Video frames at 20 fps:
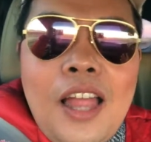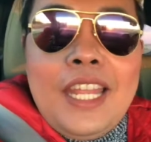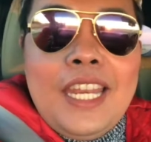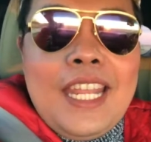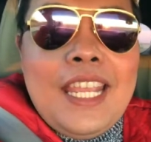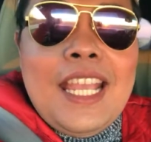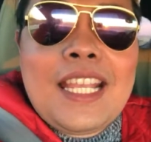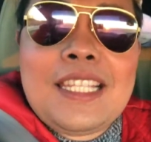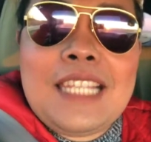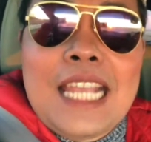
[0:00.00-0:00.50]
And
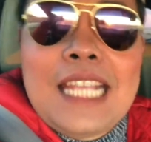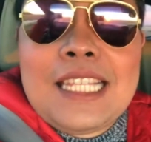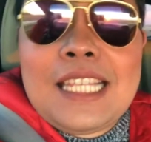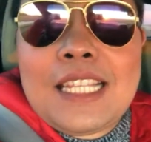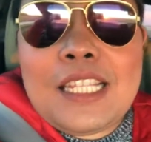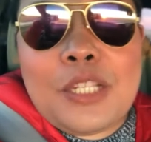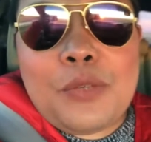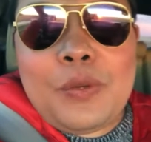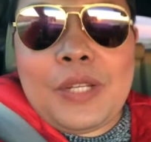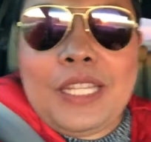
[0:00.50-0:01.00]
I guess like
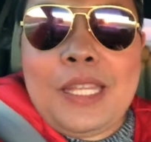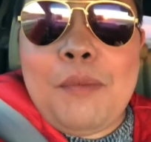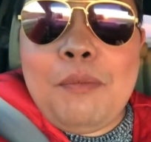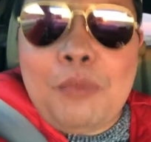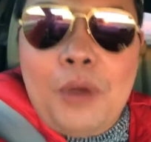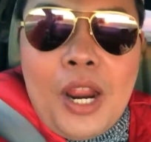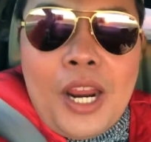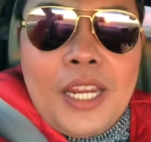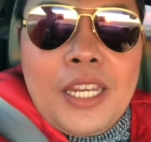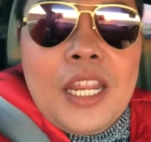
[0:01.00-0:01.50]
that's really
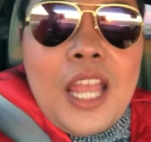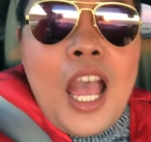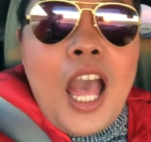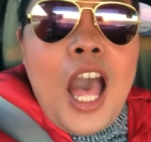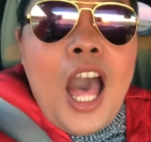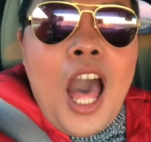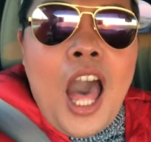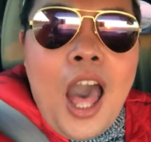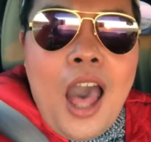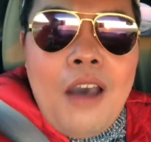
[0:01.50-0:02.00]
part
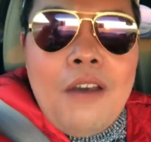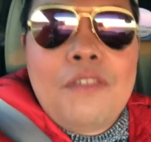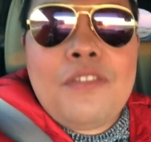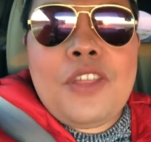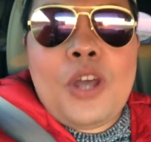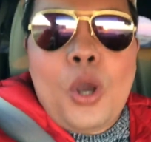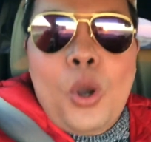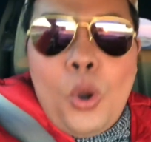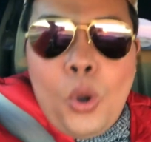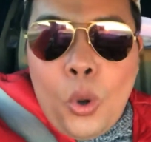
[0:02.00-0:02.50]
of
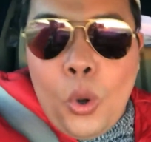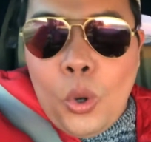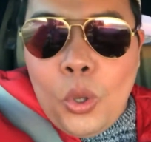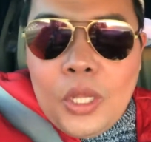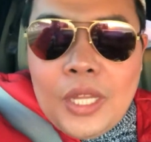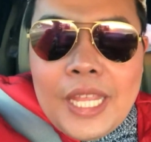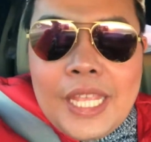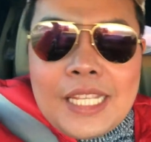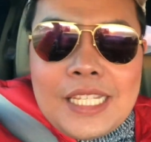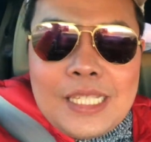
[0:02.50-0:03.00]
the
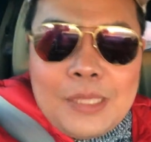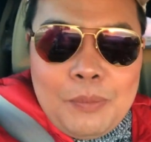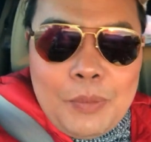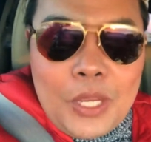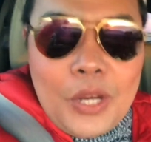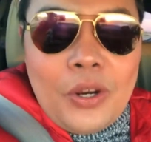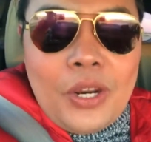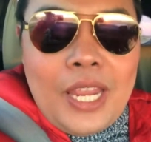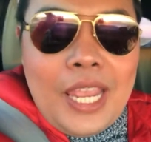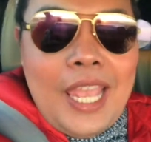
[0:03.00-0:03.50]
whole
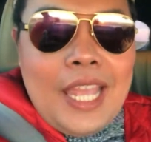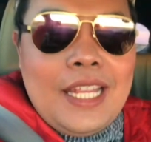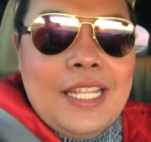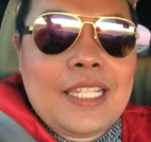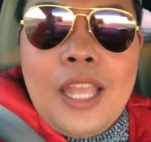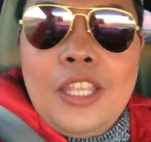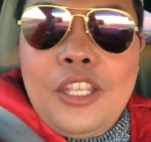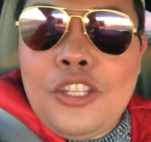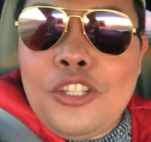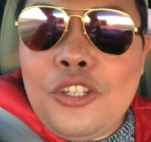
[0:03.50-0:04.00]

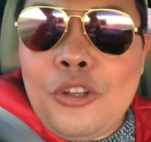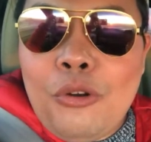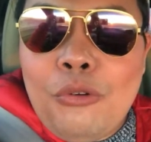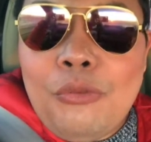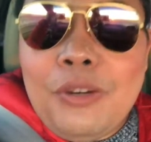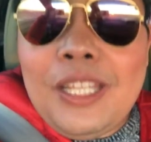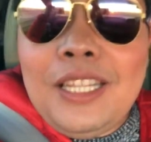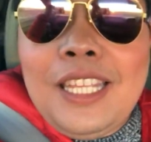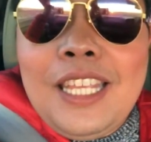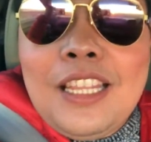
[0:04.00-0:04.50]
experience. You don't
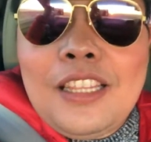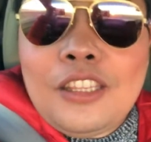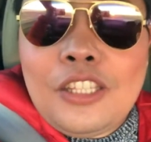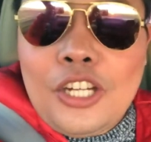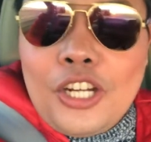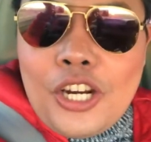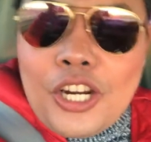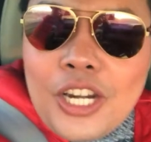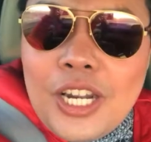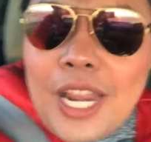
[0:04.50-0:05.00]
really
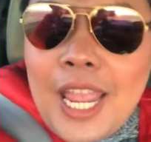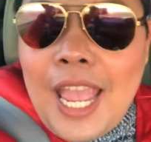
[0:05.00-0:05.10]
learn